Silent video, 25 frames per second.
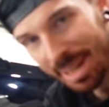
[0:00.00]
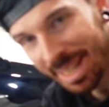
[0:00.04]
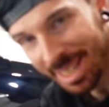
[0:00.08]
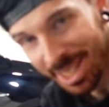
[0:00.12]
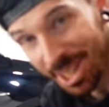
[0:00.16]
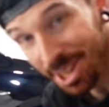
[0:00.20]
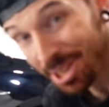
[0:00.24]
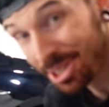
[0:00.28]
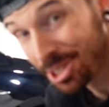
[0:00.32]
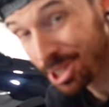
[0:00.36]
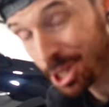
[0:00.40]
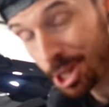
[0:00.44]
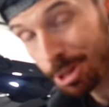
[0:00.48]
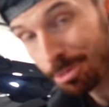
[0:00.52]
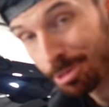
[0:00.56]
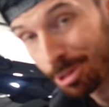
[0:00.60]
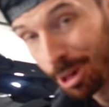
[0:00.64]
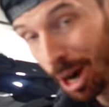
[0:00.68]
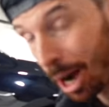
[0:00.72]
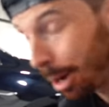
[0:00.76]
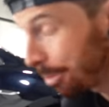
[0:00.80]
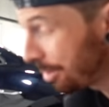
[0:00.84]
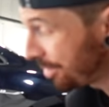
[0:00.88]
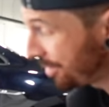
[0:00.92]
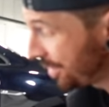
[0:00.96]
a YouTube
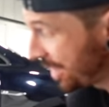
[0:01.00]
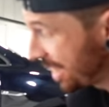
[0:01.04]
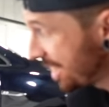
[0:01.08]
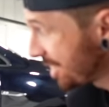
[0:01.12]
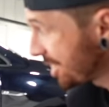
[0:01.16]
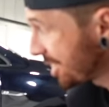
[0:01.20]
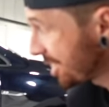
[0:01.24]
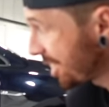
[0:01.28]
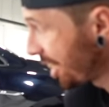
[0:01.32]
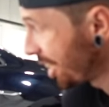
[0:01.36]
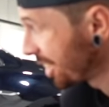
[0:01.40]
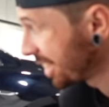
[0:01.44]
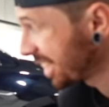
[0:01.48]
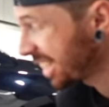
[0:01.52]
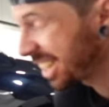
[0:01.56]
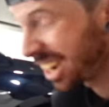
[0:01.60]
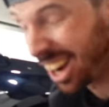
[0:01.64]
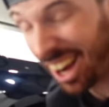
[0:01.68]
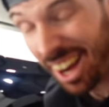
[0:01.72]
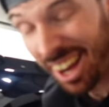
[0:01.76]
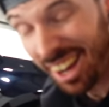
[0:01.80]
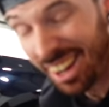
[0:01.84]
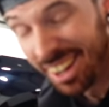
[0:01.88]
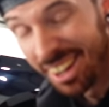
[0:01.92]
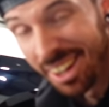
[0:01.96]
crime if I didn't start the
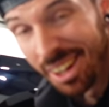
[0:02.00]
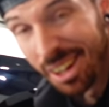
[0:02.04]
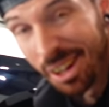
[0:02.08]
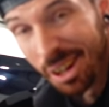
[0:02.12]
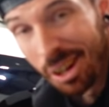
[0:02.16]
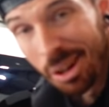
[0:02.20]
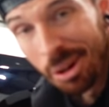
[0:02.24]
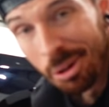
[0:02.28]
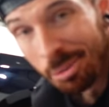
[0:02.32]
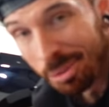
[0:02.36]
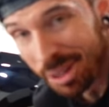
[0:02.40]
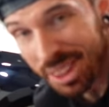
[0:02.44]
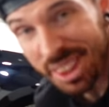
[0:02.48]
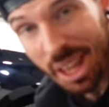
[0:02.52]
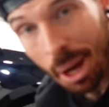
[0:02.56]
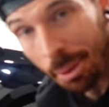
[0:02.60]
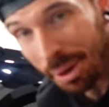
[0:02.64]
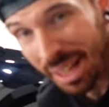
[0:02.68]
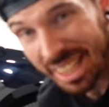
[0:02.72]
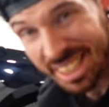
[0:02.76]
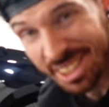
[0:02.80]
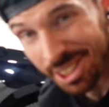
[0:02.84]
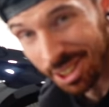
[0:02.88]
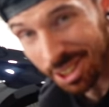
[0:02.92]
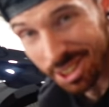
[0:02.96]
car with no
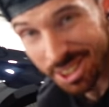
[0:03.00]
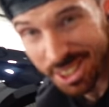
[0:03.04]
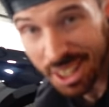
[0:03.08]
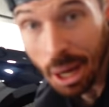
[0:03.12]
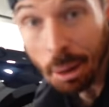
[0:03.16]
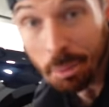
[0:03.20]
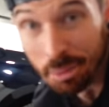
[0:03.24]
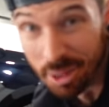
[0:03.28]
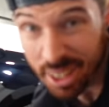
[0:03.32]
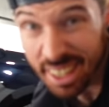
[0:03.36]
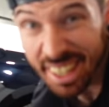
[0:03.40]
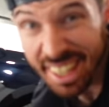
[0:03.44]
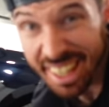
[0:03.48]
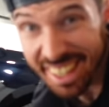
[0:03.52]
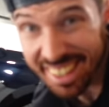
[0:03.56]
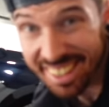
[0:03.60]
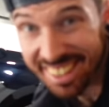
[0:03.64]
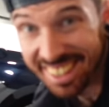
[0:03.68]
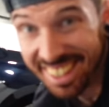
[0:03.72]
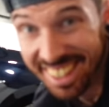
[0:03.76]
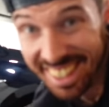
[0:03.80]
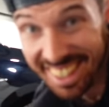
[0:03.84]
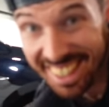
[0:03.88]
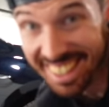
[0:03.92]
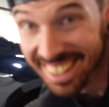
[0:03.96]
exhaust on, wouldn't it?
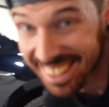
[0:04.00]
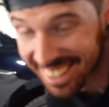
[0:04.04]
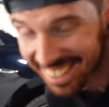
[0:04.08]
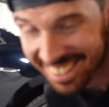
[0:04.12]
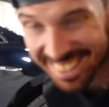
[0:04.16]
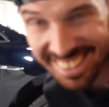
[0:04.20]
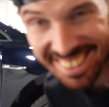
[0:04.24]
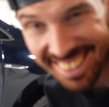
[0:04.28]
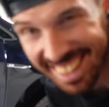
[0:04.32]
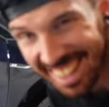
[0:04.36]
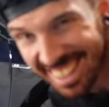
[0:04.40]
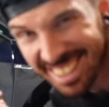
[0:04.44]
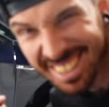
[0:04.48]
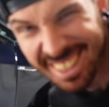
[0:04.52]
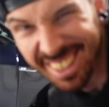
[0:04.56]
Let's